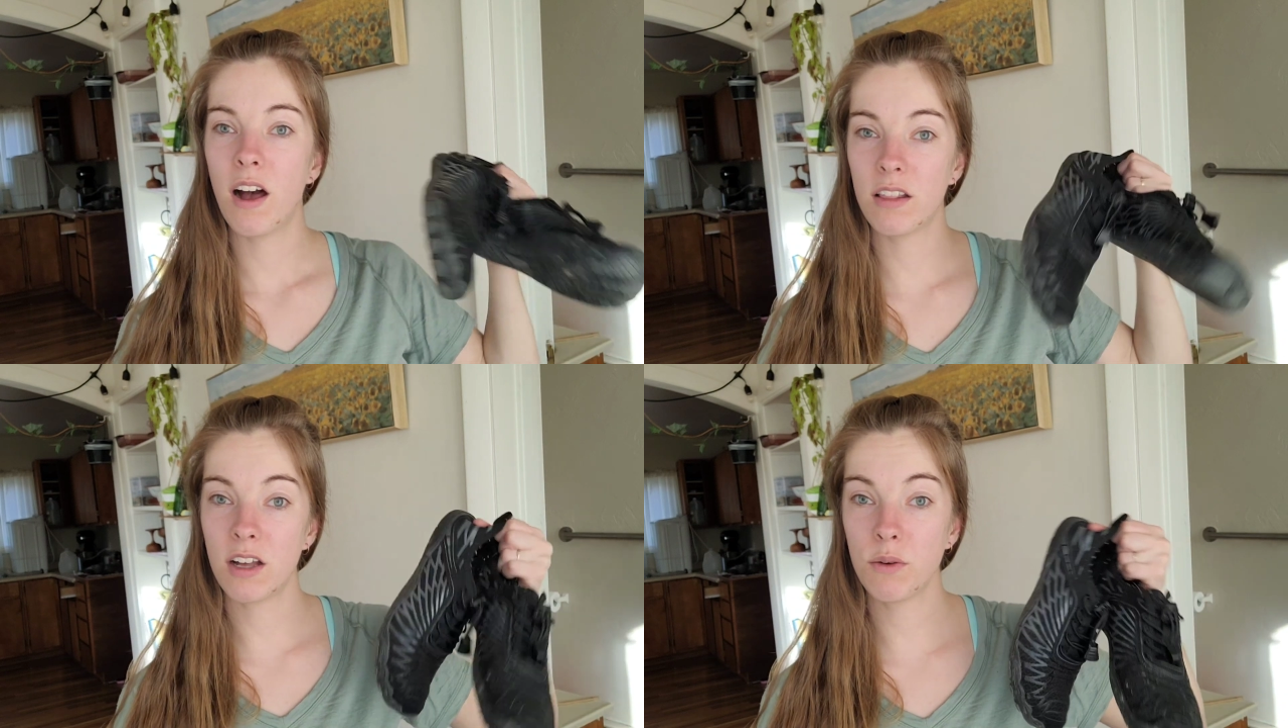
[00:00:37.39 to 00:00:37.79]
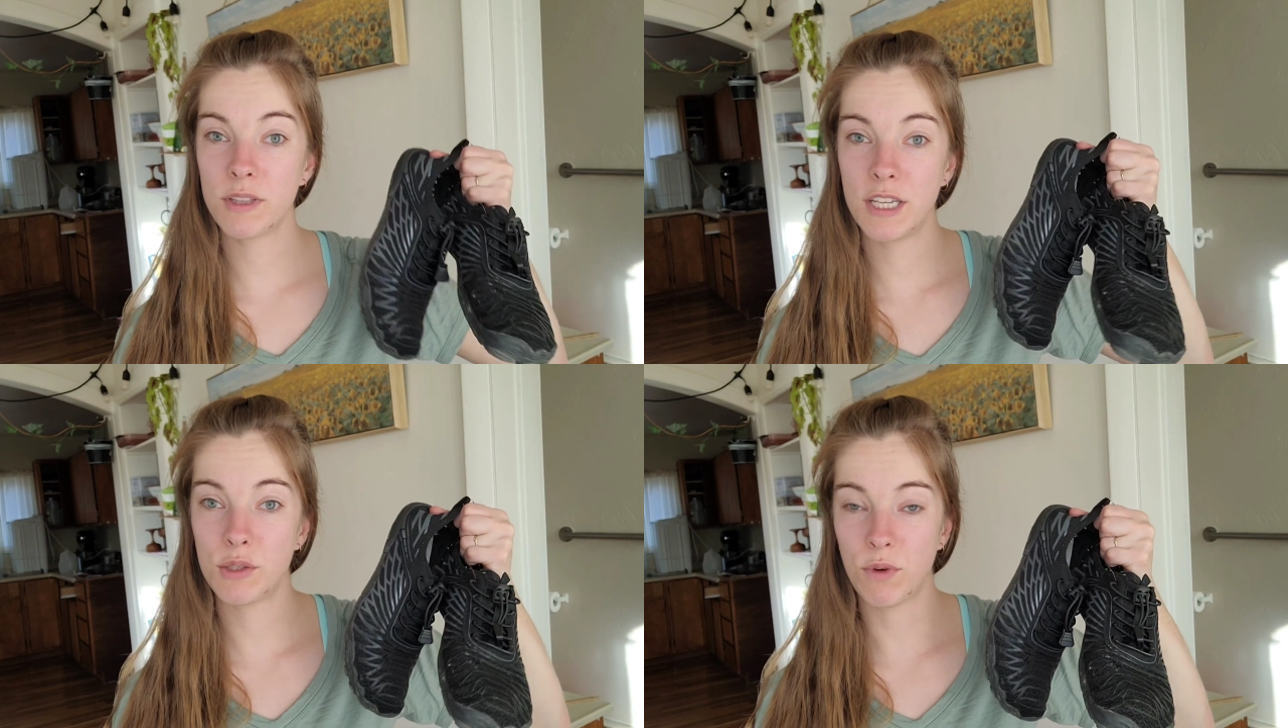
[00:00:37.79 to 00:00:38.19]
along
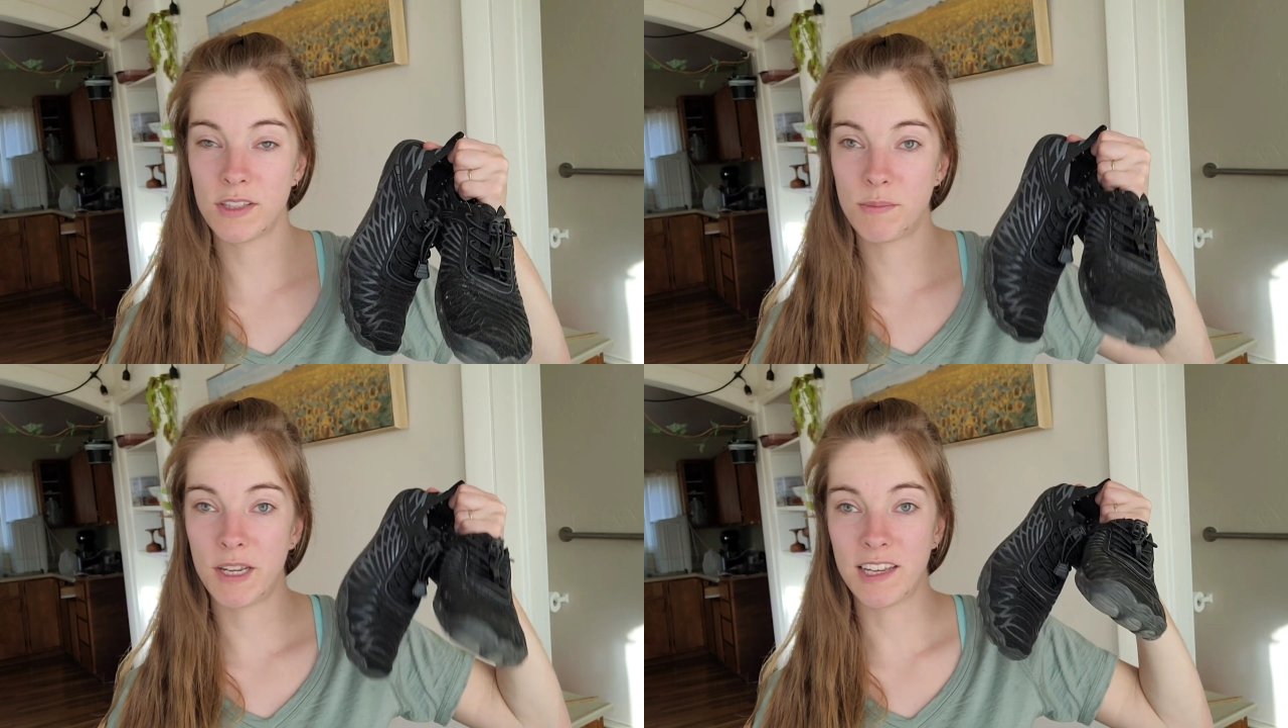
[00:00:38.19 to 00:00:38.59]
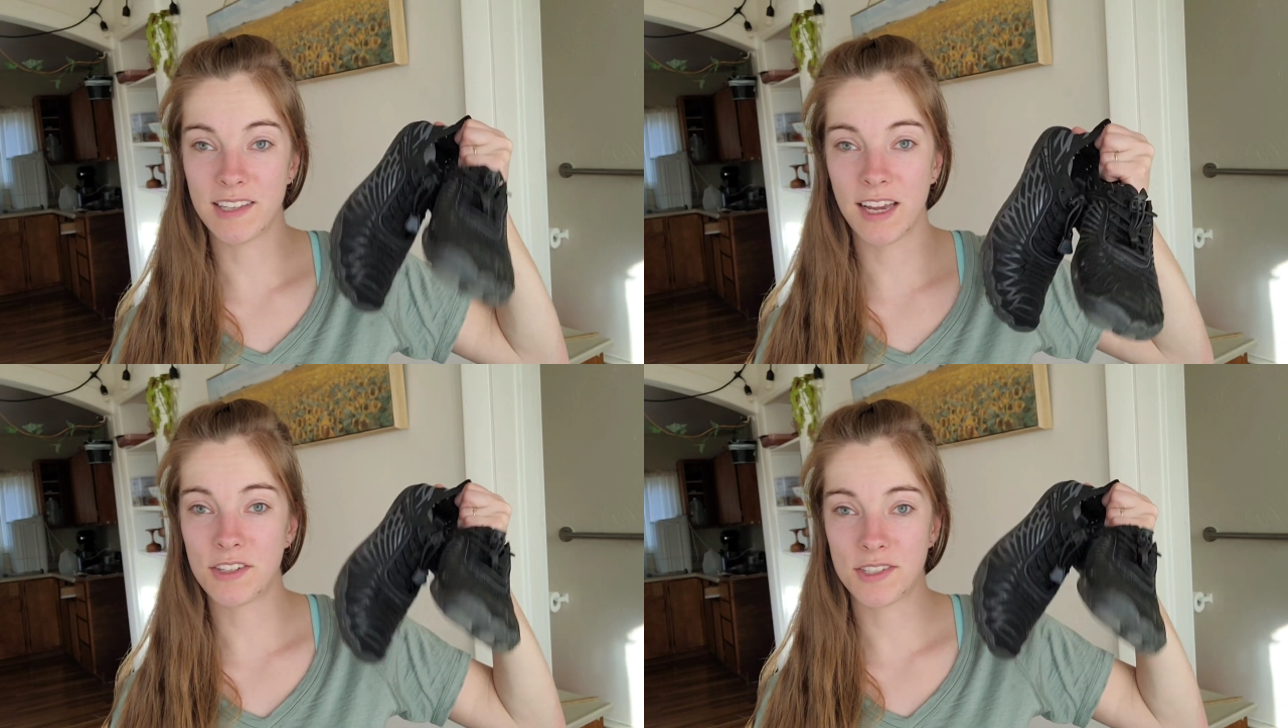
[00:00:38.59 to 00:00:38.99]
with these ones, because
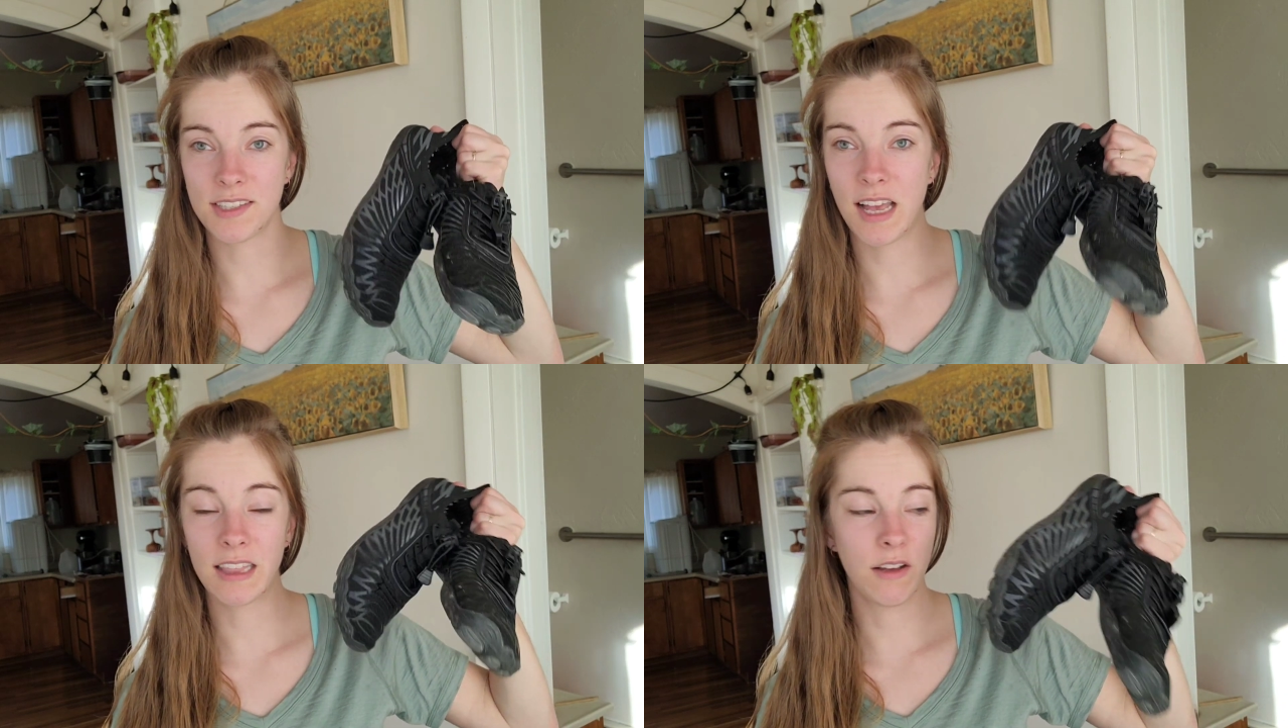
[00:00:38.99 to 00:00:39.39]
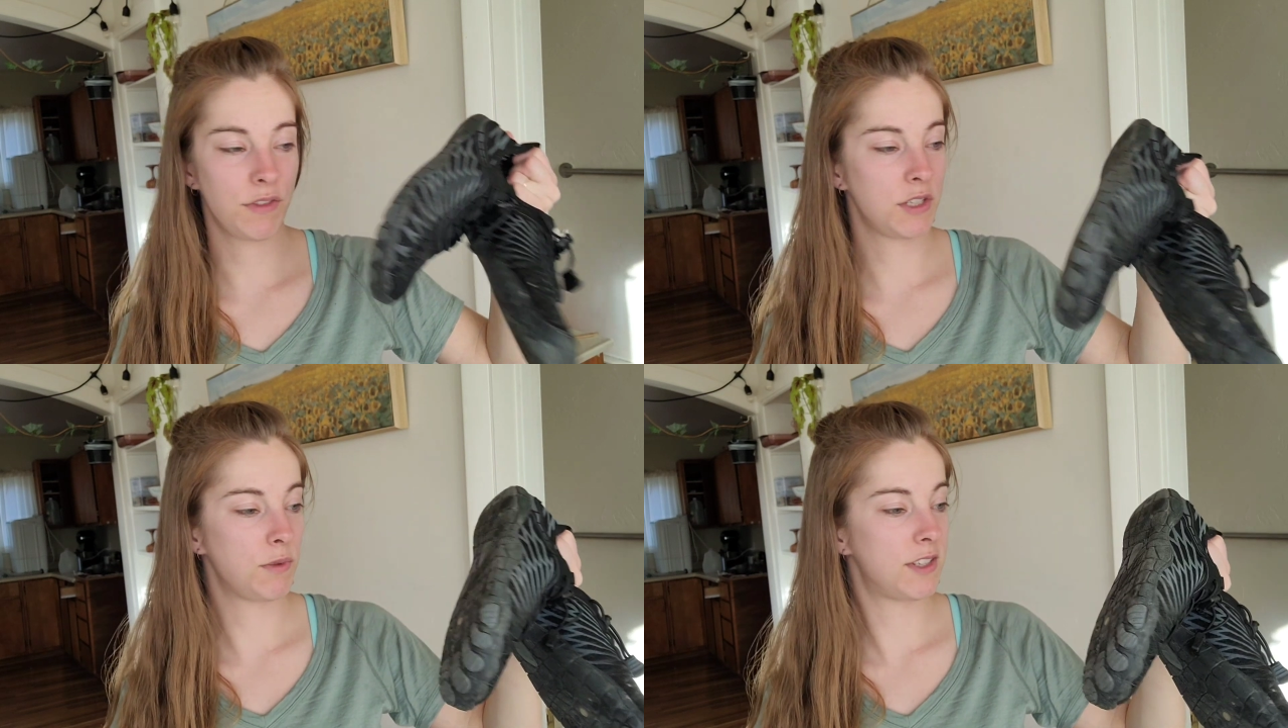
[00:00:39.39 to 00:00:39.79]
I love
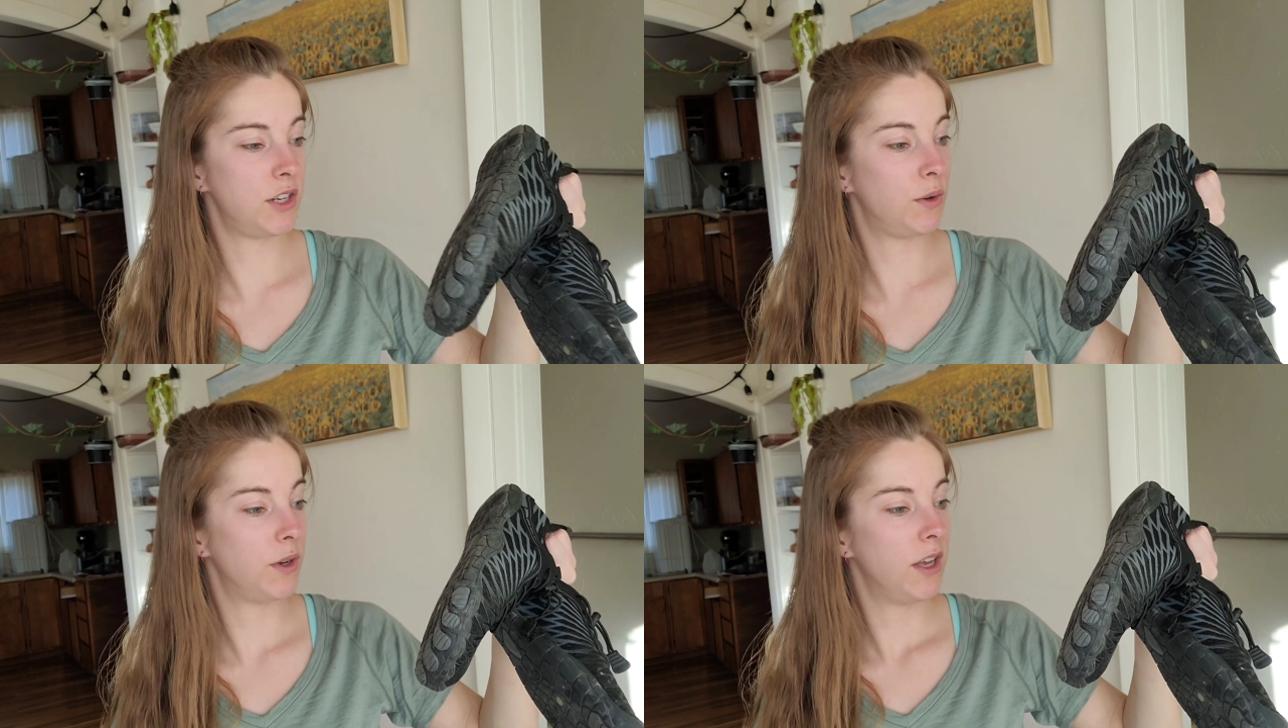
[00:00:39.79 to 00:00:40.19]
these ones too.